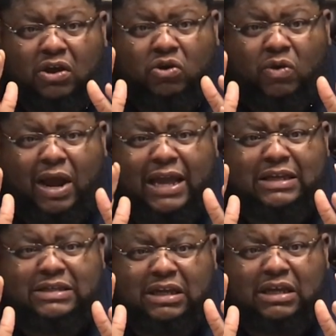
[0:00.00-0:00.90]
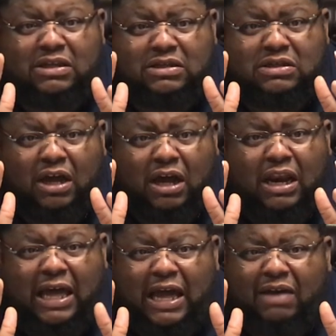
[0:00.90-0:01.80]
Christ is
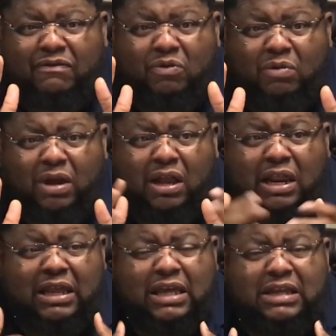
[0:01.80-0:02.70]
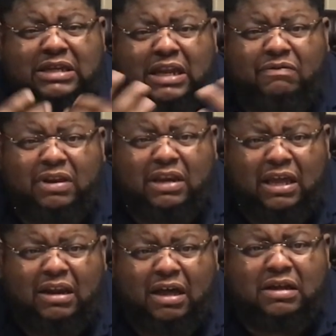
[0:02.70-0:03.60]
alive and well, and he's living
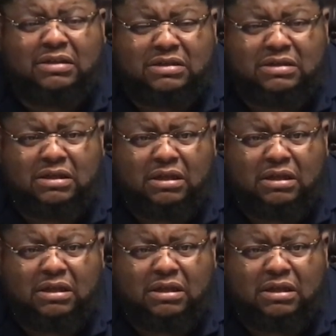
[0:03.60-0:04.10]
in us.